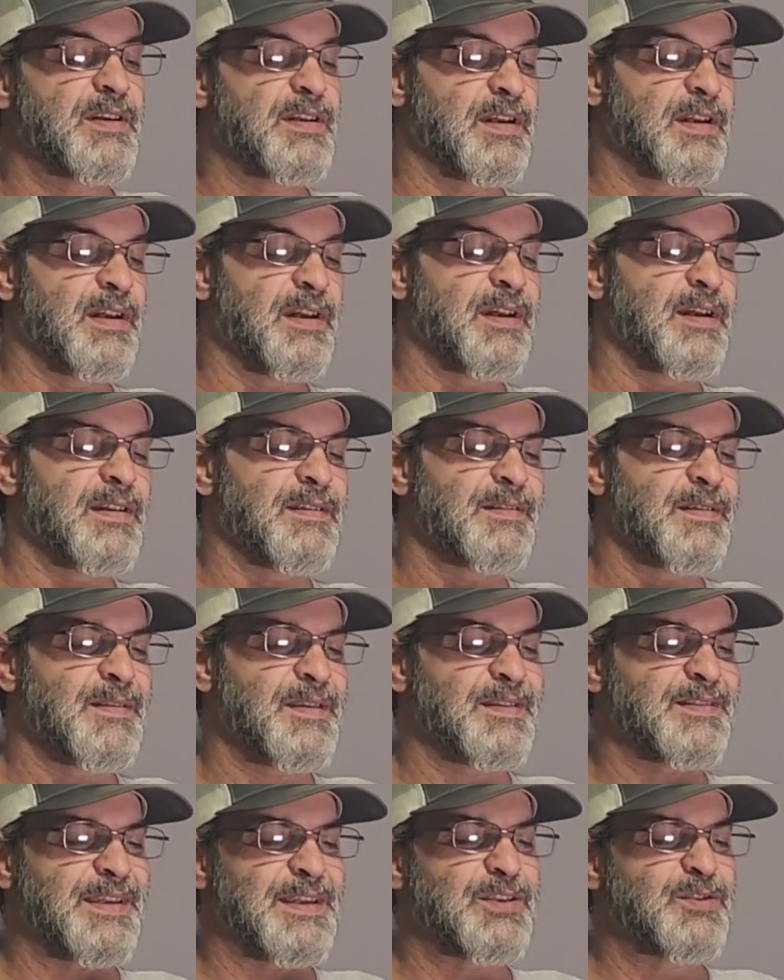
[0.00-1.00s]
I
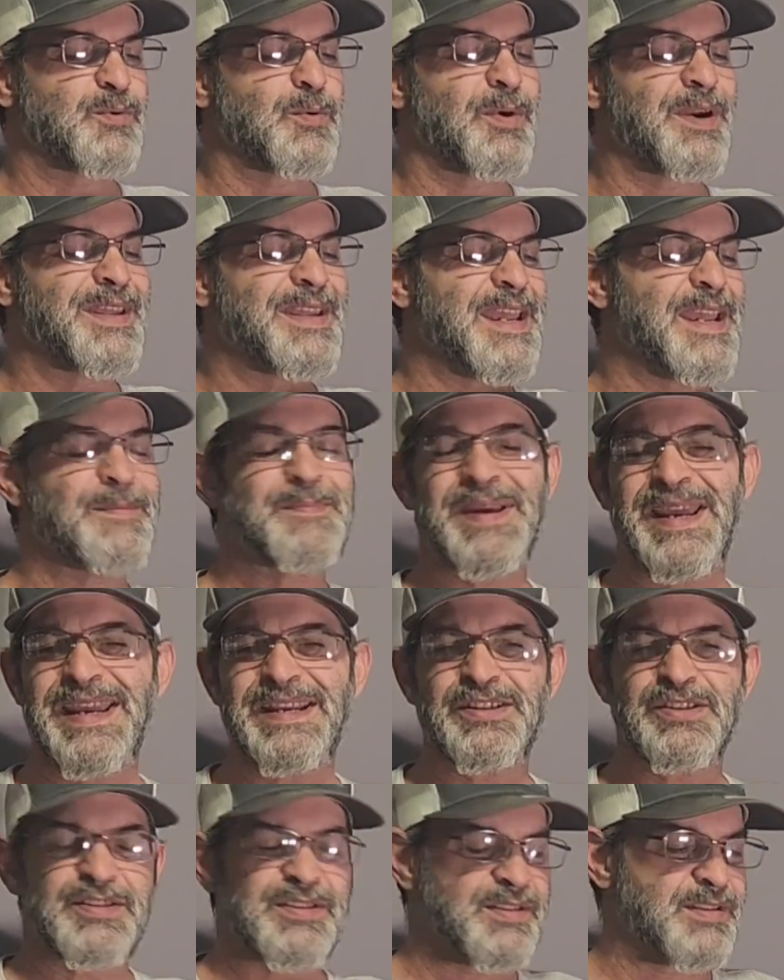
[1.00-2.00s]
think it's like 28
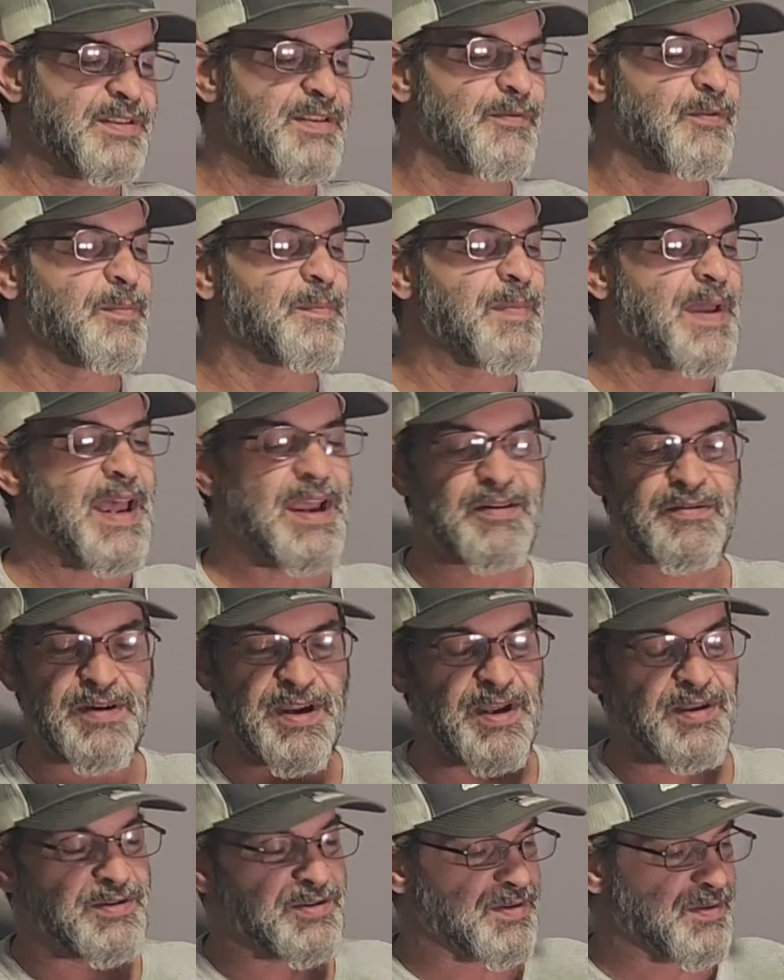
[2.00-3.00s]
pages, different
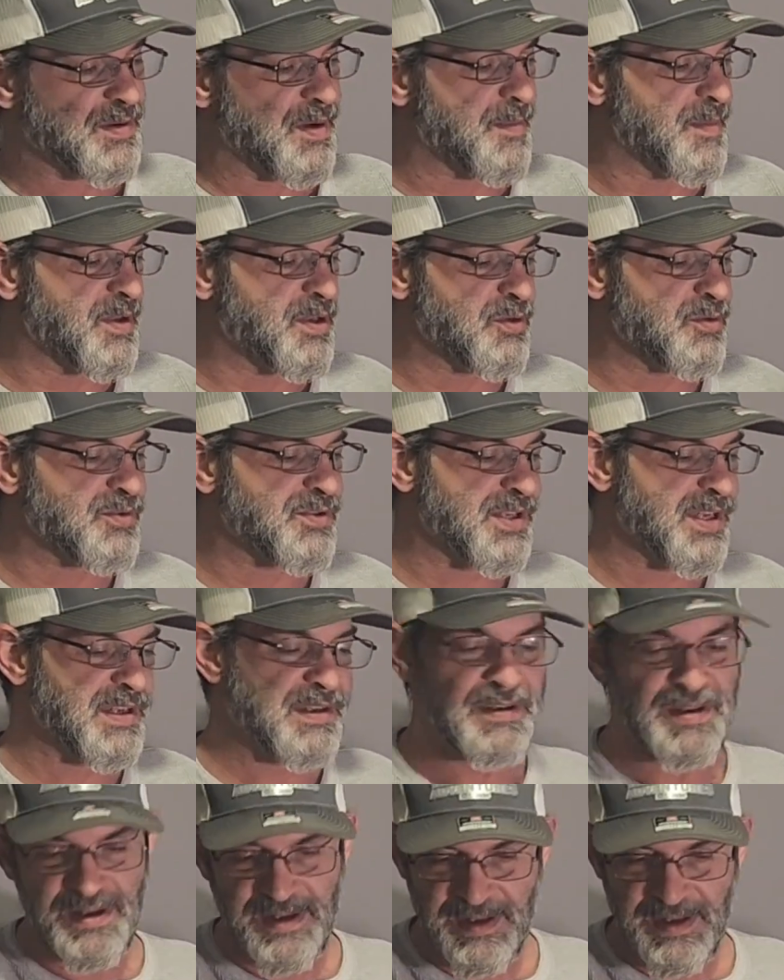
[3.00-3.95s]
backgrounds I'll be using